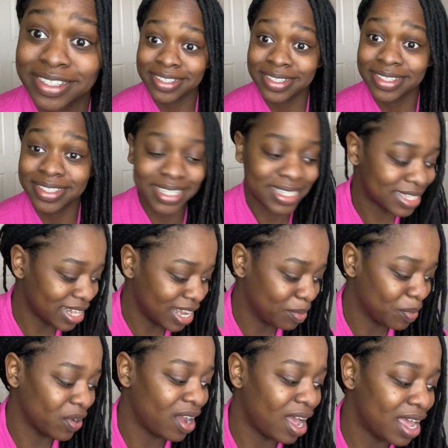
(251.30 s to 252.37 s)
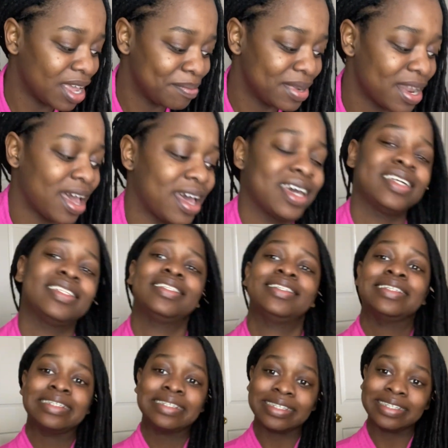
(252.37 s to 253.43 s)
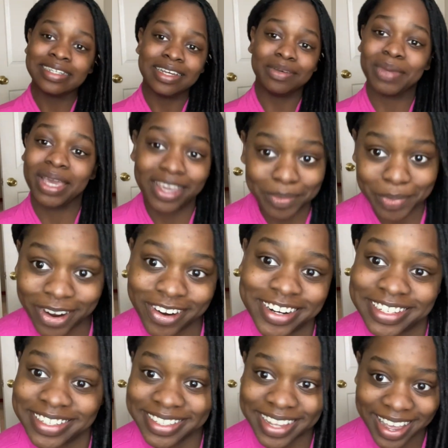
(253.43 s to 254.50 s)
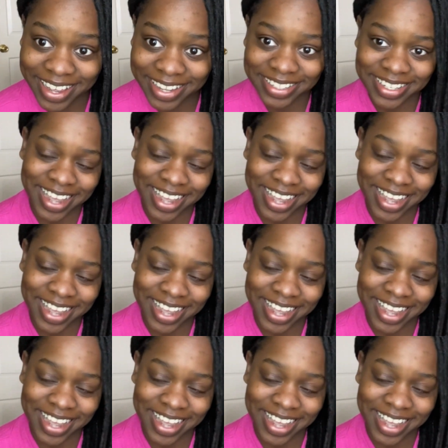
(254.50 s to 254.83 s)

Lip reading: I'm not a makeup artist, guys.